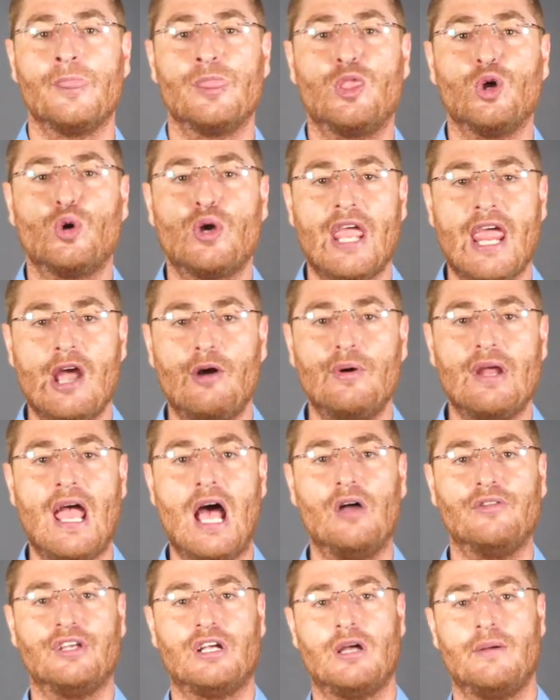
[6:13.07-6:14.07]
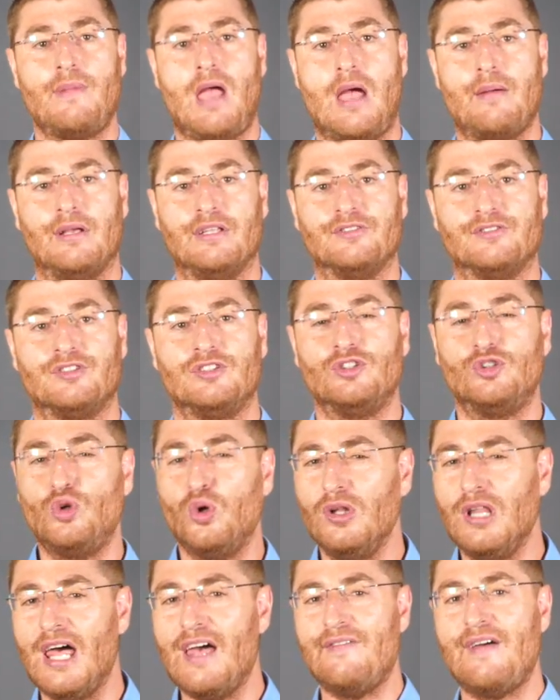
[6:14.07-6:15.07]
to carry out the commandments,
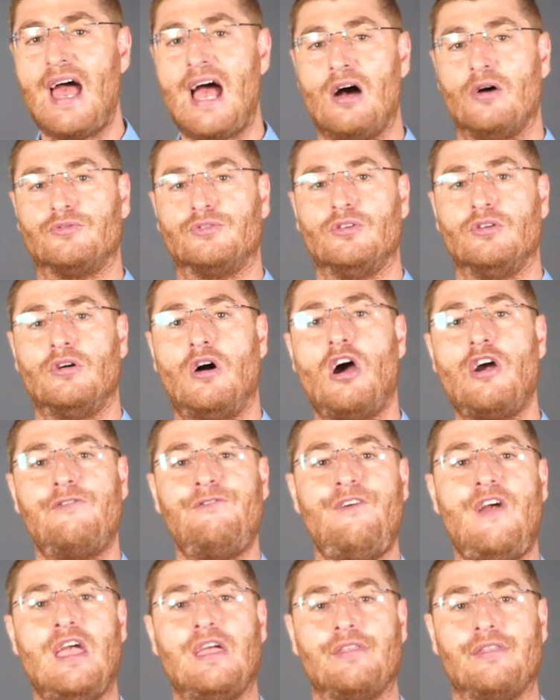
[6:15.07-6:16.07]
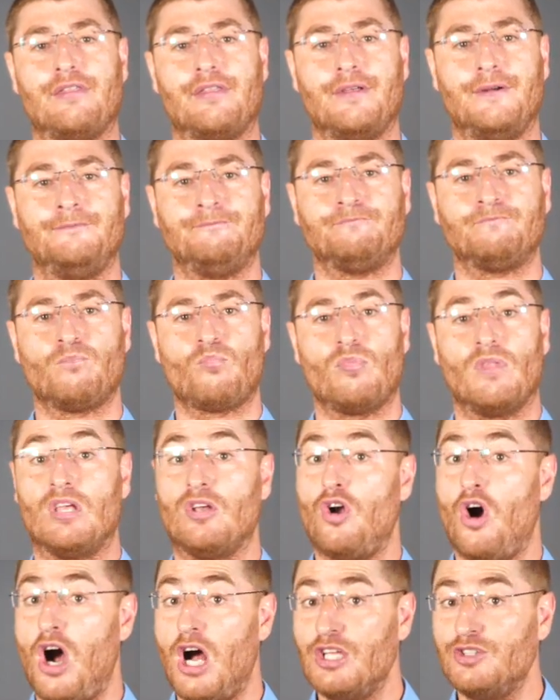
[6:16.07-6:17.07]
to live out our faith.
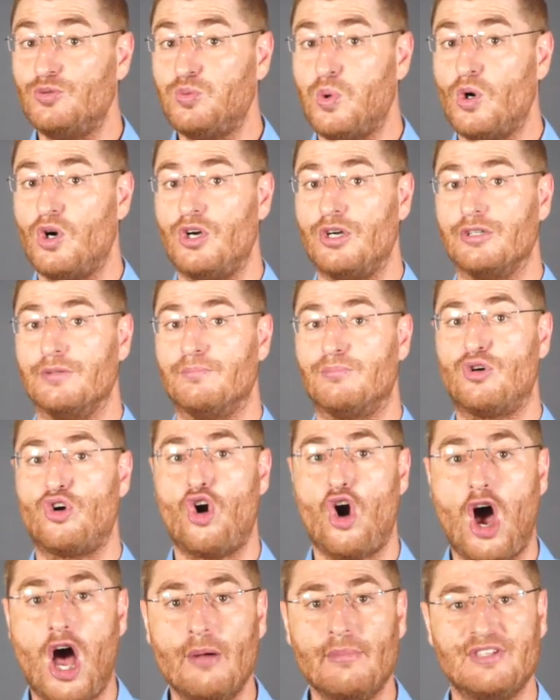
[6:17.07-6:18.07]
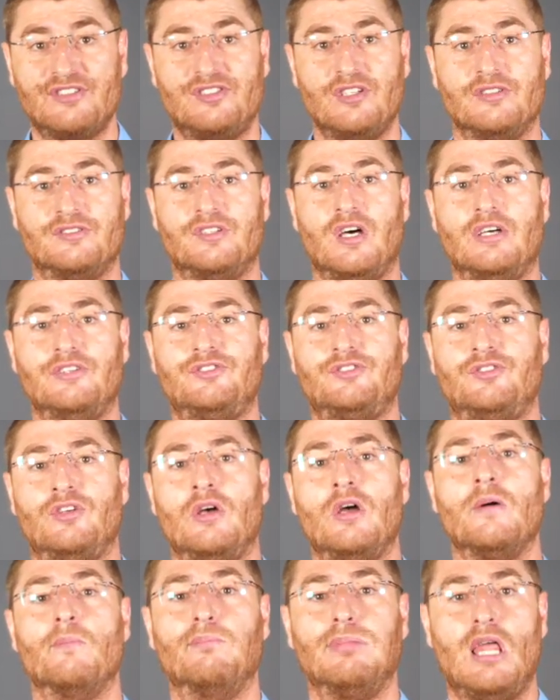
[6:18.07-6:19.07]
And God's word promises us
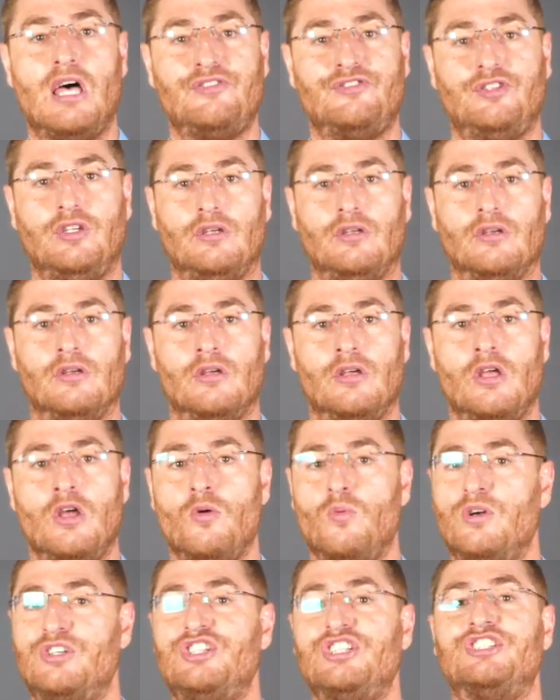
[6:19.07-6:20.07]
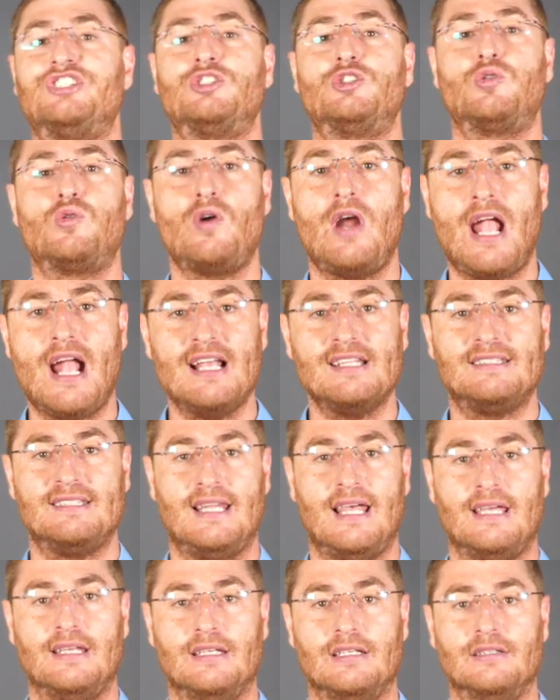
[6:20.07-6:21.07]
blessing, which is
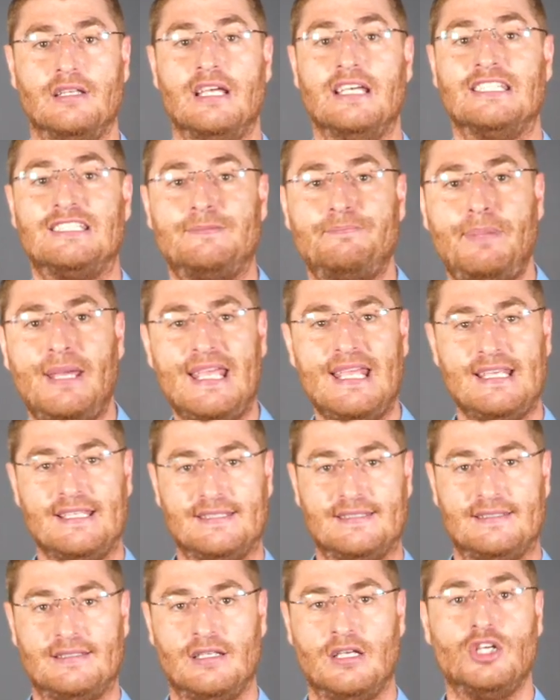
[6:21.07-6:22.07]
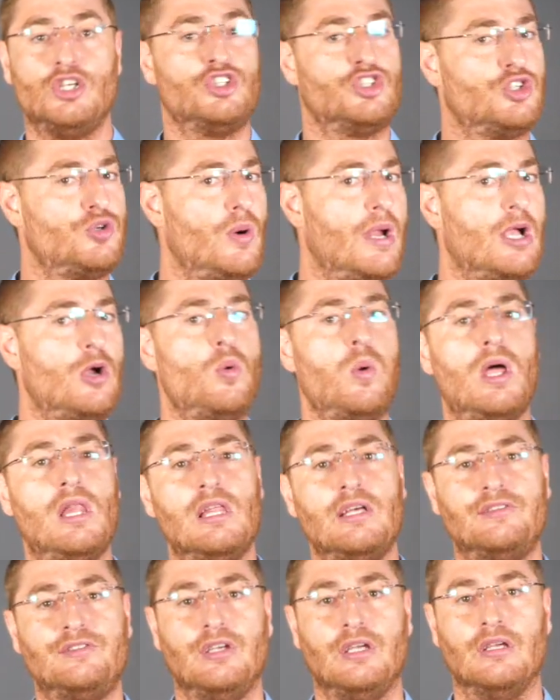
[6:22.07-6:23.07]
translated as peace,
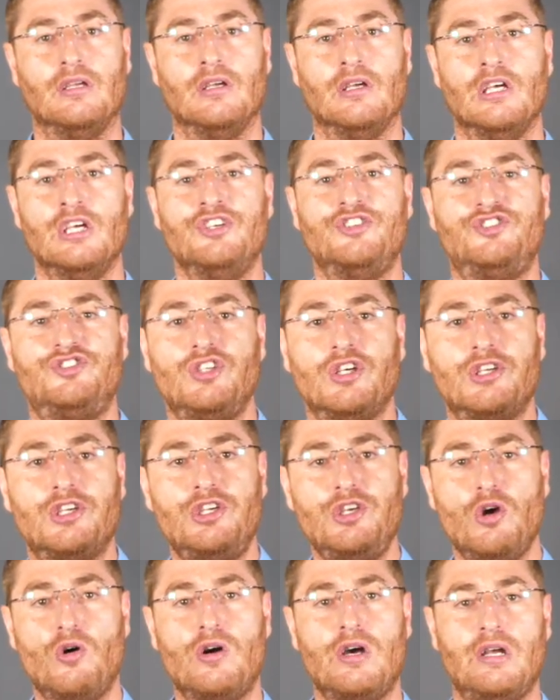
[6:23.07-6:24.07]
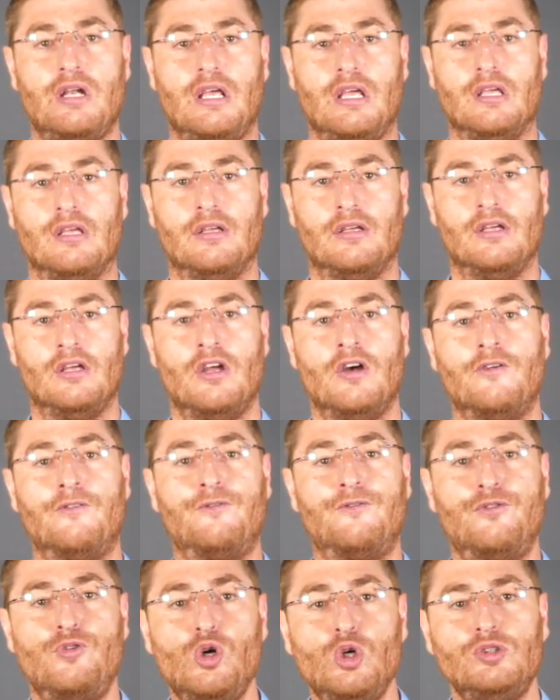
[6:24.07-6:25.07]
tranquility, security,
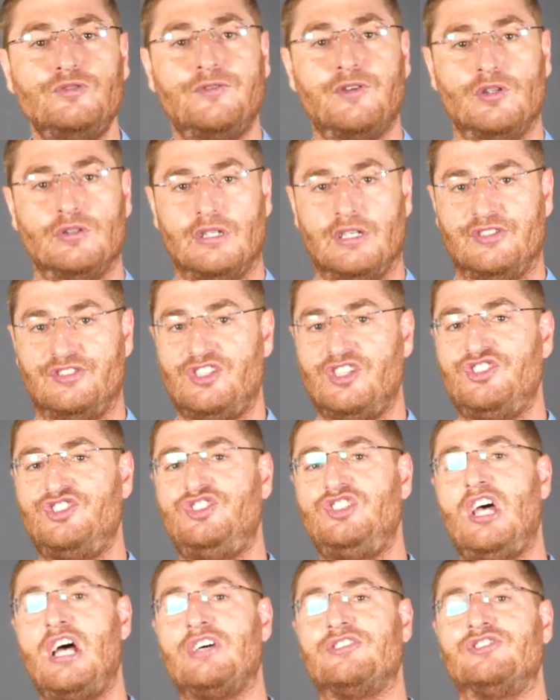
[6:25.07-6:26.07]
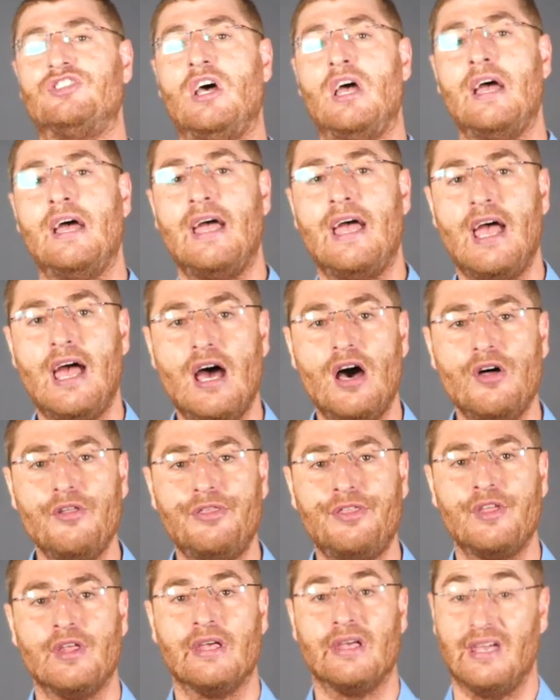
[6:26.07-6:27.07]
fruitfulness, success,
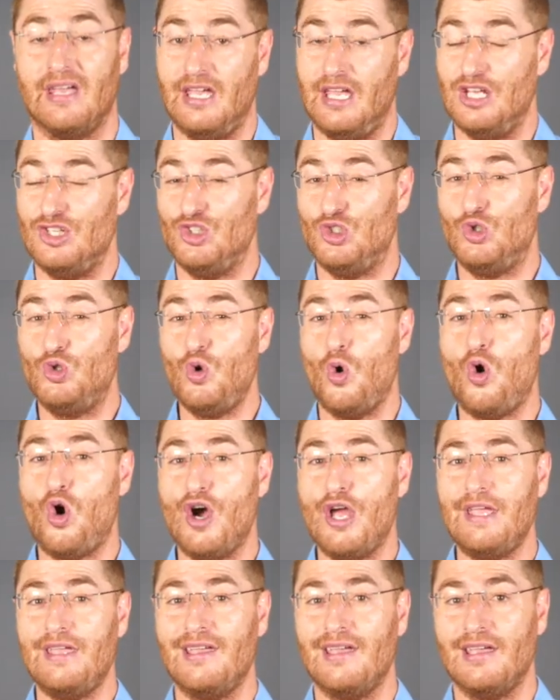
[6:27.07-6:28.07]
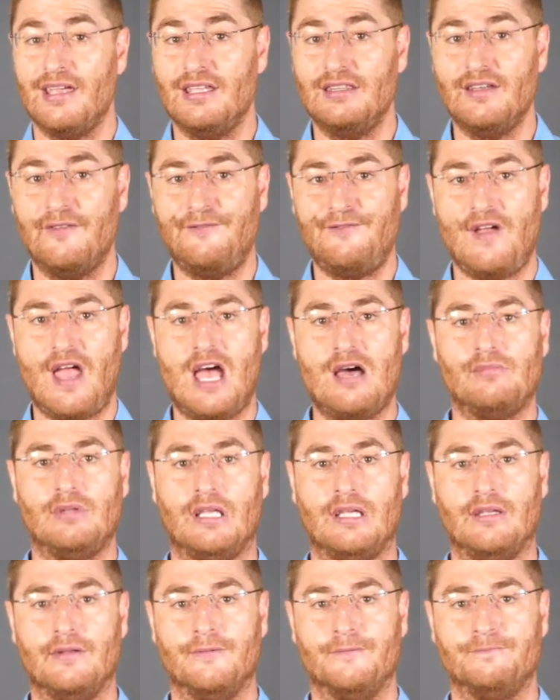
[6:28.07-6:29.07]
health, and joy in the
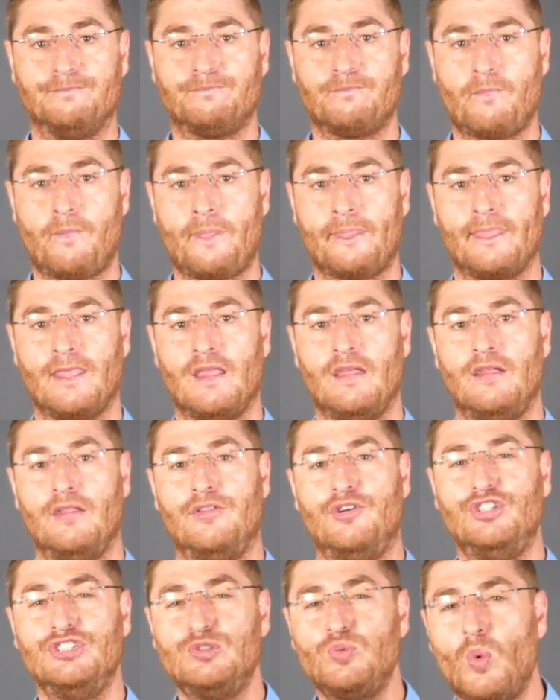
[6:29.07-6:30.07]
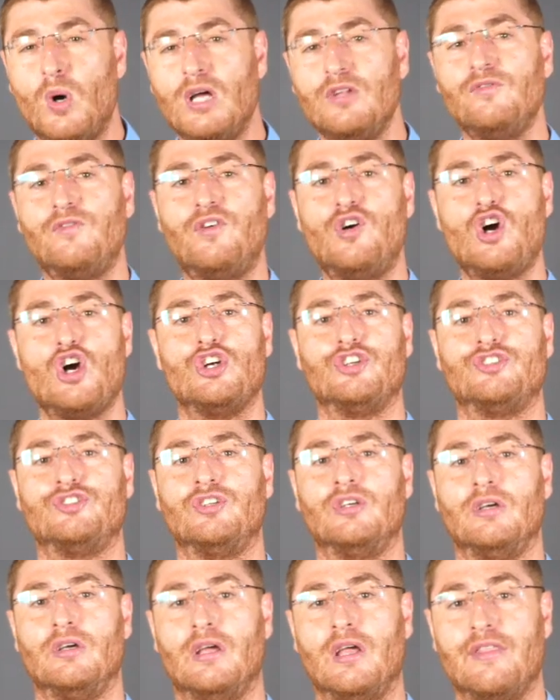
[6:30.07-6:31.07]
family. There is one
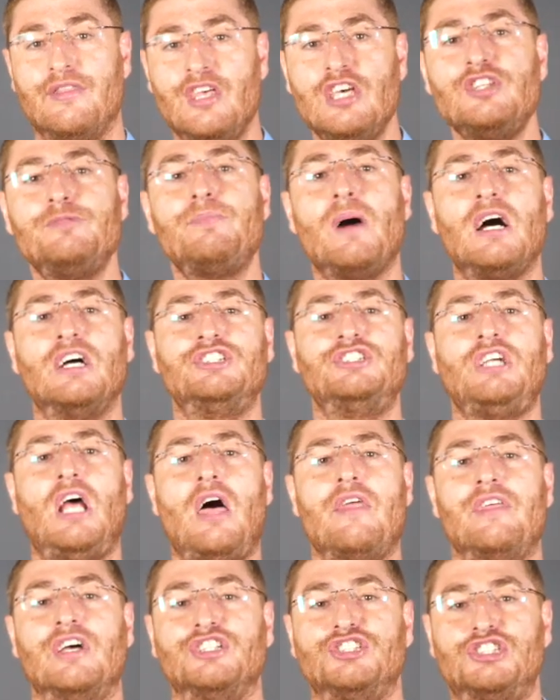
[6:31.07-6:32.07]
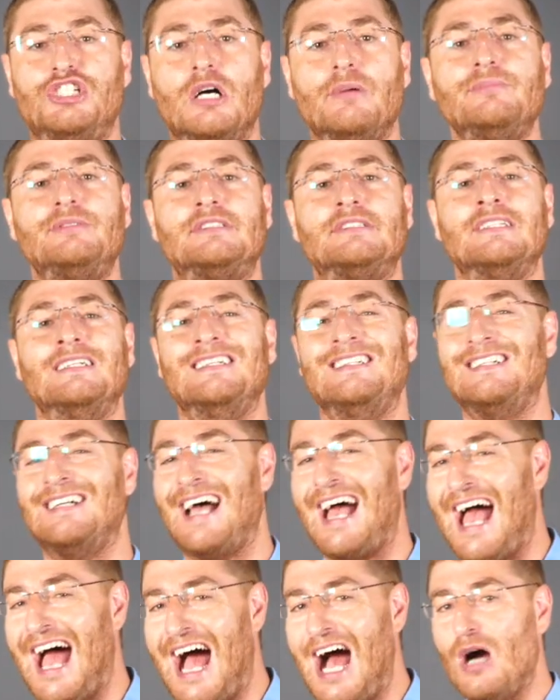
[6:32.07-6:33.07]
verse in this parasha that jumps
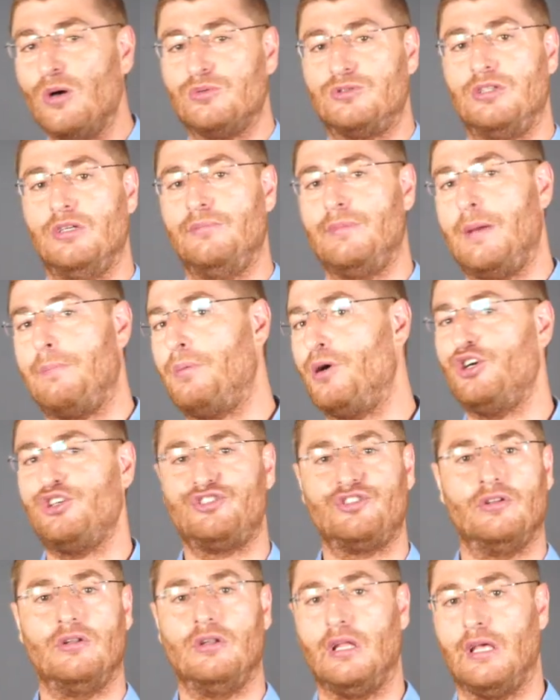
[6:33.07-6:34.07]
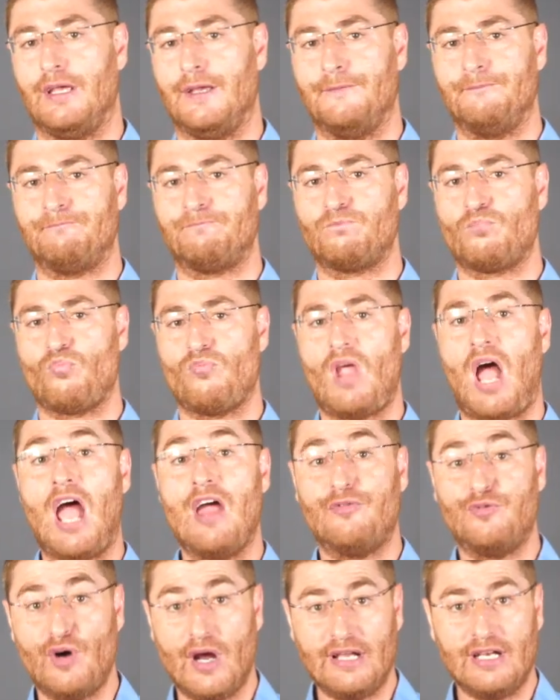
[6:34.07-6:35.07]
out to me personally.
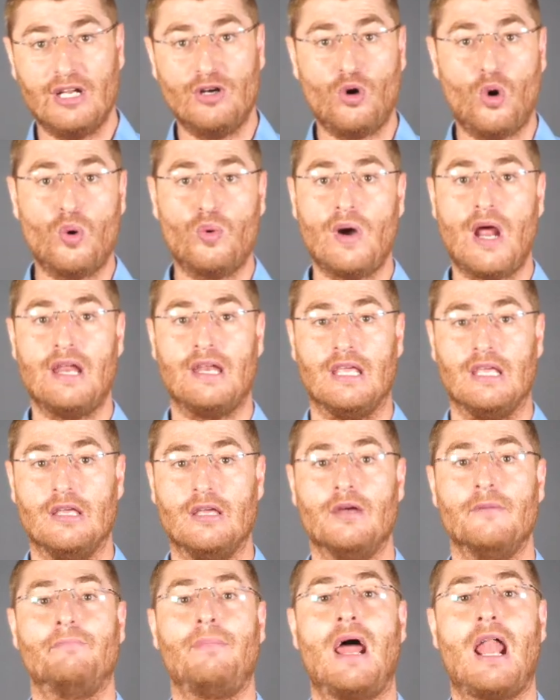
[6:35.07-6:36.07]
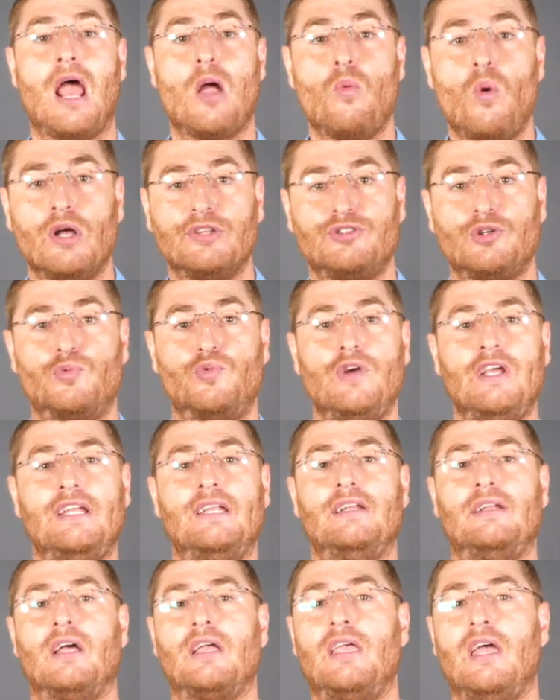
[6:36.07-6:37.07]
I've read it already, but I want to read
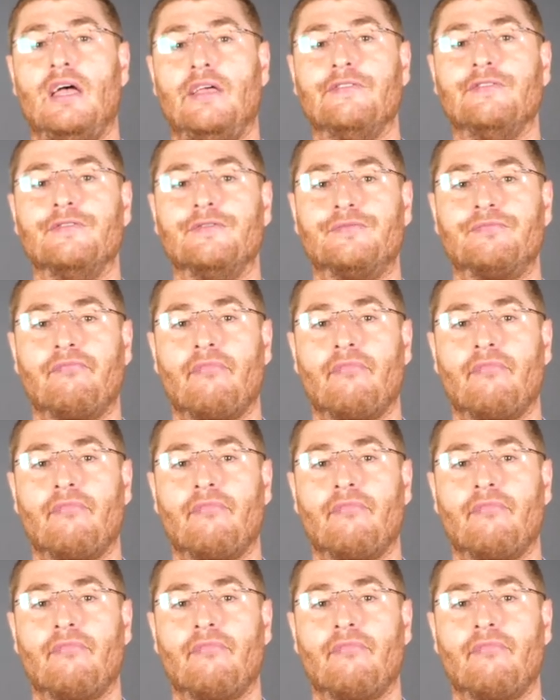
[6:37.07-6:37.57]
it again.